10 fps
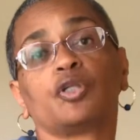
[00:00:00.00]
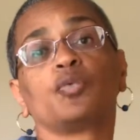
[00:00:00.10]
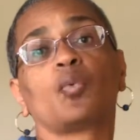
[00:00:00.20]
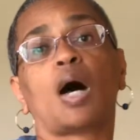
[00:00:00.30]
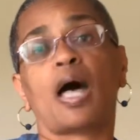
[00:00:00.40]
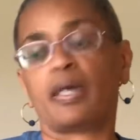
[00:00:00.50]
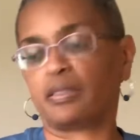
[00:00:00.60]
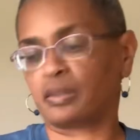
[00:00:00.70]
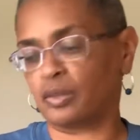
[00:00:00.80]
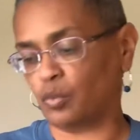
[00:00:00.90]
you why
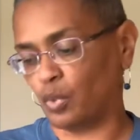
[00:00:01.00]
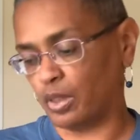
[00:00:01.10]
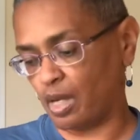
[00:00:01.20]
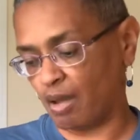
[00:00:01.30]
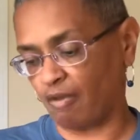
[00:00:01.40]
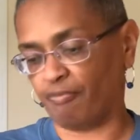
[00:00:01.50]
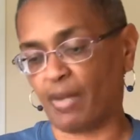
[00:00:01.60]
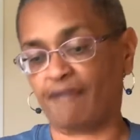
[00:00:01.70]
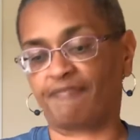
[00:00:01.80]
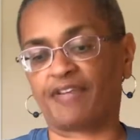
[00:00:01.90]
this is one of
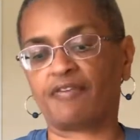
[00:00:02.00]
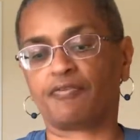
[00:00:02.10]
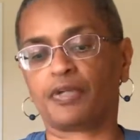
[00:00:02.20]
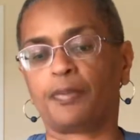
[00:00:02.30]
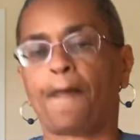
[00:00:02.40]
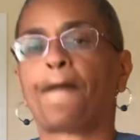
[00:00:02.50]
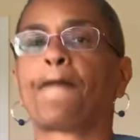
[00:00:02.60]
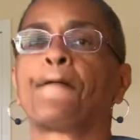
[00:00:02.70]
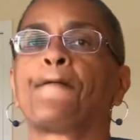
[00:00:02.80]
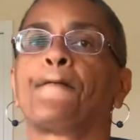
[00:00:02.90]
my favorite
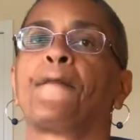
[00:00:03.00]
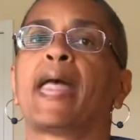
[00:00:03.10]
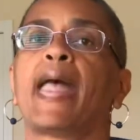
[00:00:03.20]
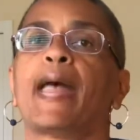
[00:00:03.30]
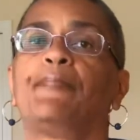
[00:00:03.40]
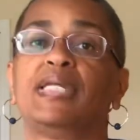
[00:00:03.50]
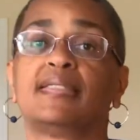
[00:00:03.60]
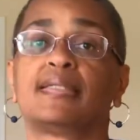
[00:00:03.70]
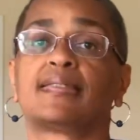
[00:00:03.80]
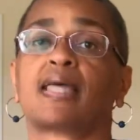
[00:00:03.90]

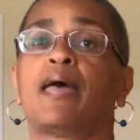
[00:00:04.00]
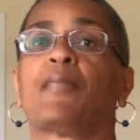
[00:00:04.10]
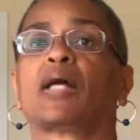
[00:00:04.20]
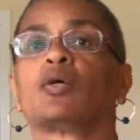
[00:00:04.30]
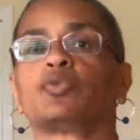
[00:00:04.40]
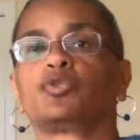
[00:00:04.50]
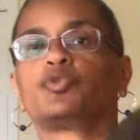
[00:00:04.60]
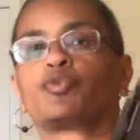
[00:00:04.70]
pieces and my go-to